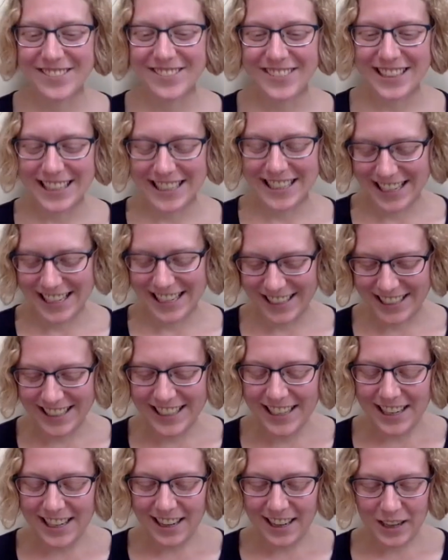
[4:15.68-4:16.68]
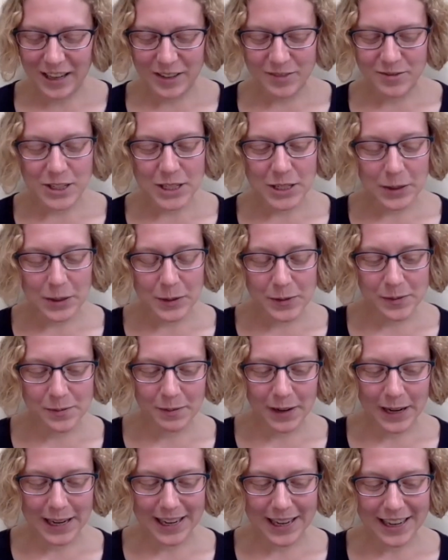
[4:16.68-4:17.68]
vague here. So
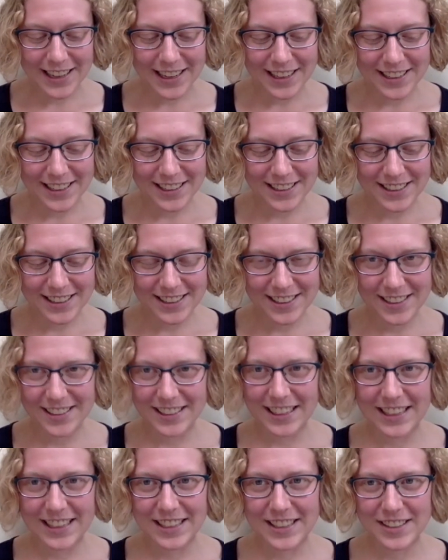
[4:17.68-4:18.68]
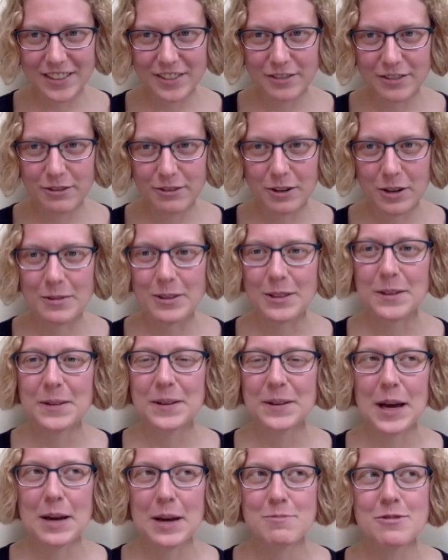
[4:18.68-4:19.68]
my formal
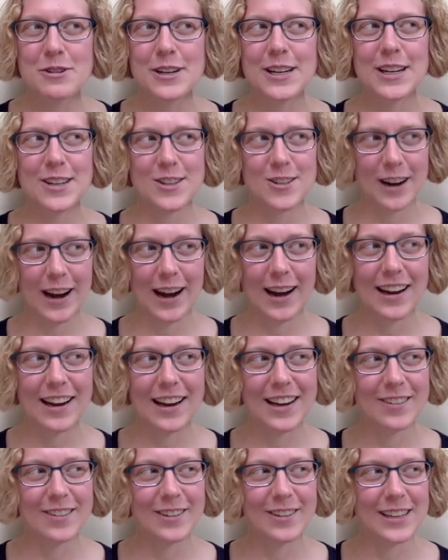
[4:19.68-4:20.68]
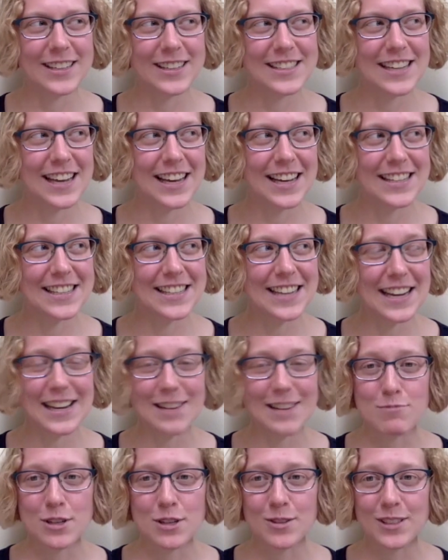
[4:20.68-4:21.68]
library training was as a
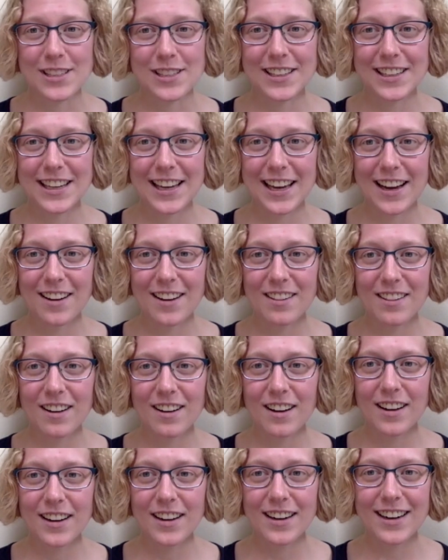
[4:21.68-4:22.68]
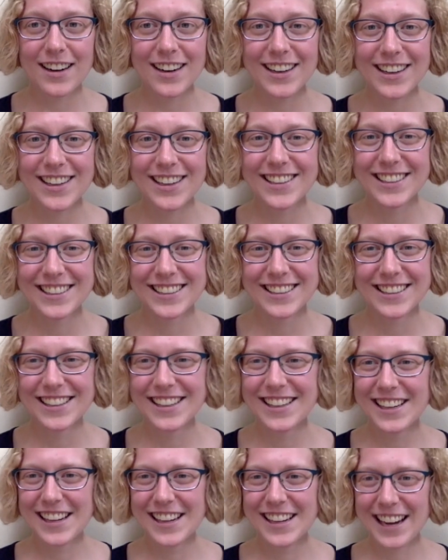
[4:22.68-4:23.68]
music cataloger.
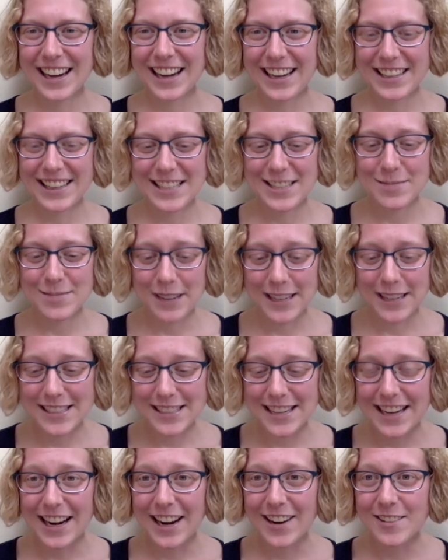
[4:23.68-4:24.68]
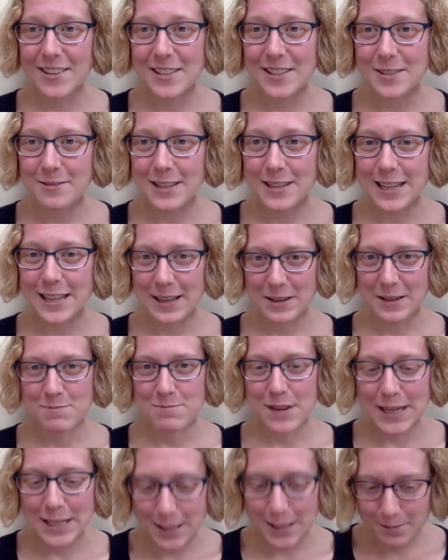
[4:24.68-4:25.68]
I spent 10 hours a week in a
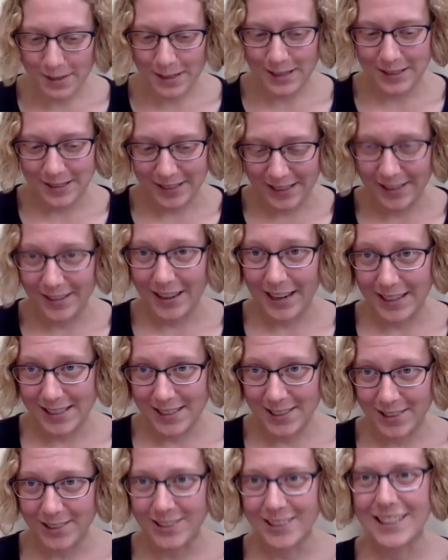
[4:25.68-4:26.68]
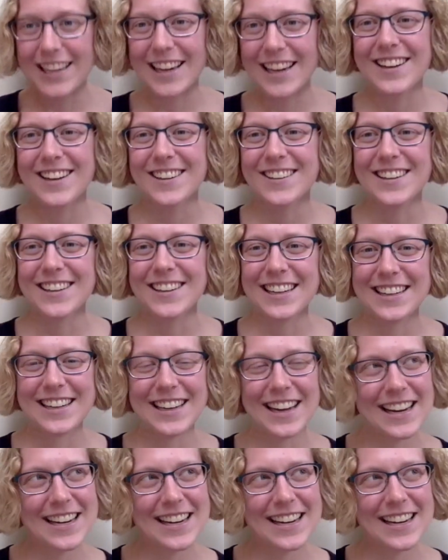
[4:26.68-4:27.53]
basement during grad school cataloging